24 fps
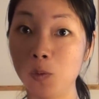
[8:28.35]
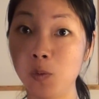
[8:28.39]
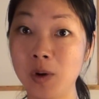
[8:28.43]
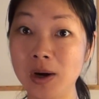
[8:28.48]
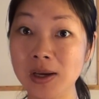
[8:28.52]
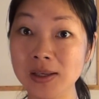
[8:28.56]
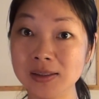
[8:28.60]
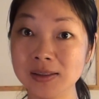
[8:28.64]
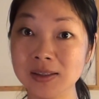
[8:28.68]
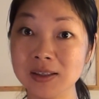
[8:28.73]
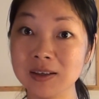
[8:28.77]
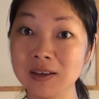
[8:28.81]

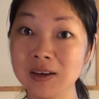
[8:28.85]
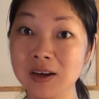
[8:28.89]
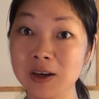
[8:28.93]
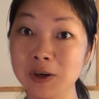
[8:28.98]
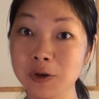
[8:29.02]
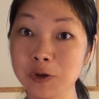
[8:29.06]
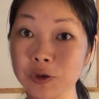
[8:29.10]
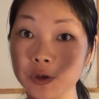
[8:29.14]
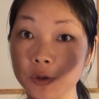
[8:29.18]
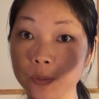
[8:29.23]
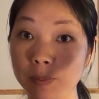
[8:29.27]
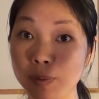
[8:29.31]
Western
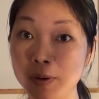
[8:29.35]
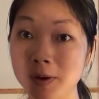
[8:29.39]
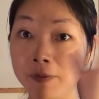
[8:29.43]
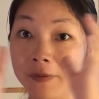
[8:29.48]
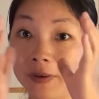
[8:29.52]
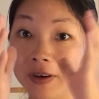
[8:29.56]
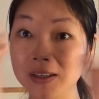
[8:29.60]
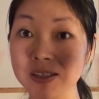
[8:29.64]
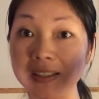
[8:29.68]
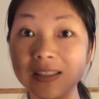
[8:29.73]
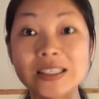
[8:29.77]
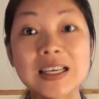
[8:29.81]
culture
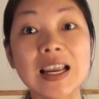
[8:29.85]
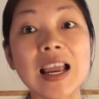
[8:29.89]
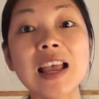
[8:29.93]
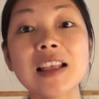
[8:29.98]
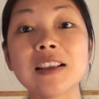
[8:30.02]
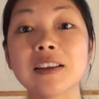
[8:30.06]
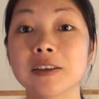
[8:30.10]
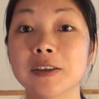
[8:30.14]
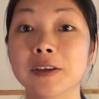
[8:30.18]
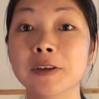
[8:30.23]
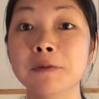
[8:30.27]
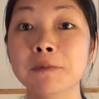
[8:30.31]
perfectly
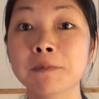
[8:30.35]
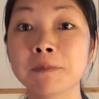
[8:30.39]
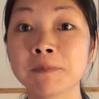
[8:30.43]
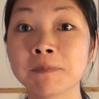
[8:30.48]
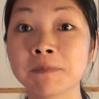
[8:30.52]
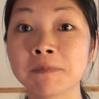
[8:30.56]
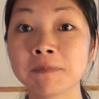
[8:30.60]
together.